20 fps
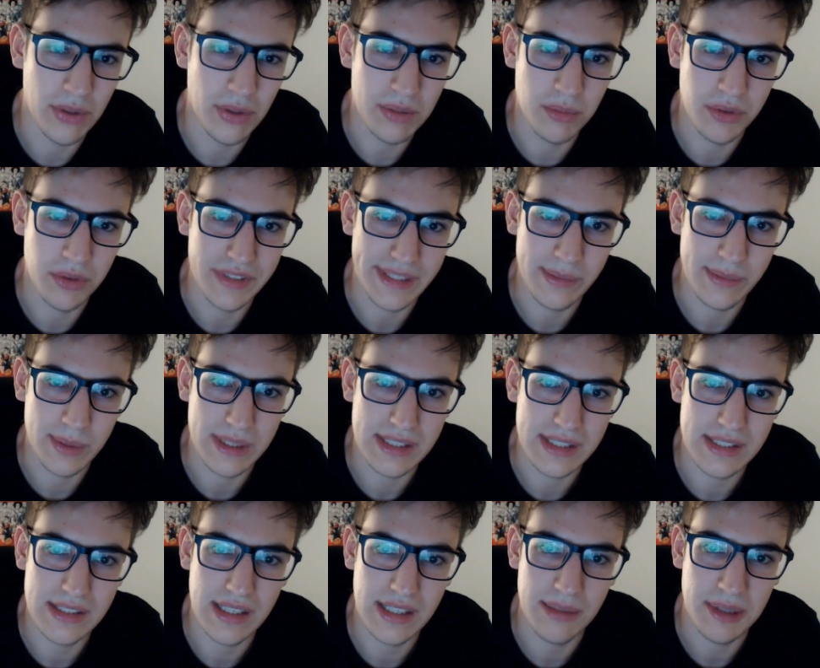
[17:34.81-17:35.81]
movie it
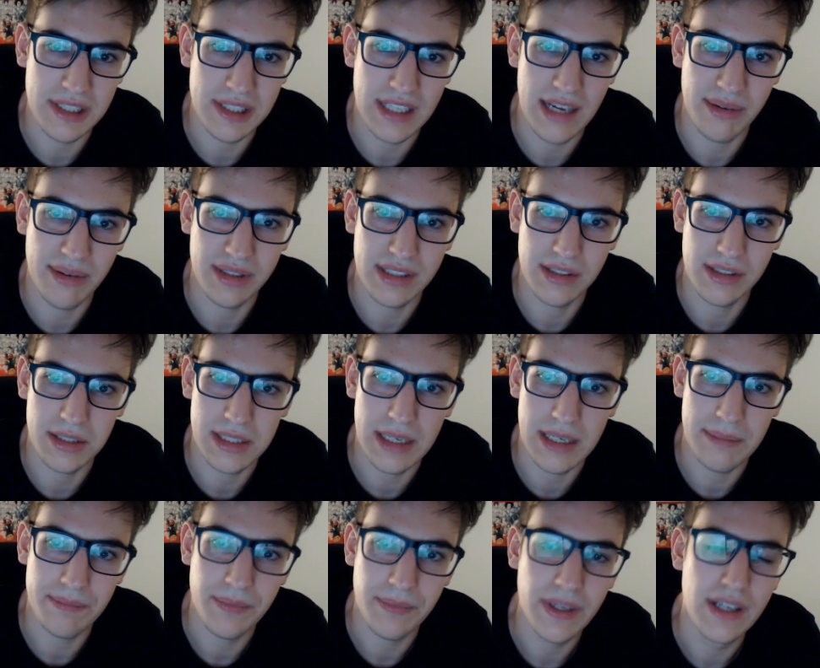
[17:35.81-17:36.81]
was, but I'm gonna look it
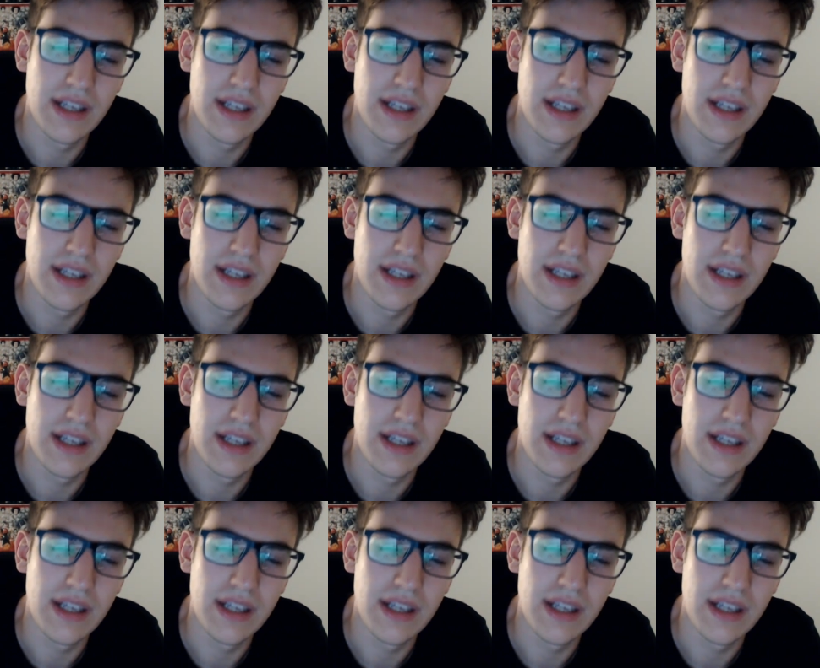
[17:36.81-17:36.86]
up.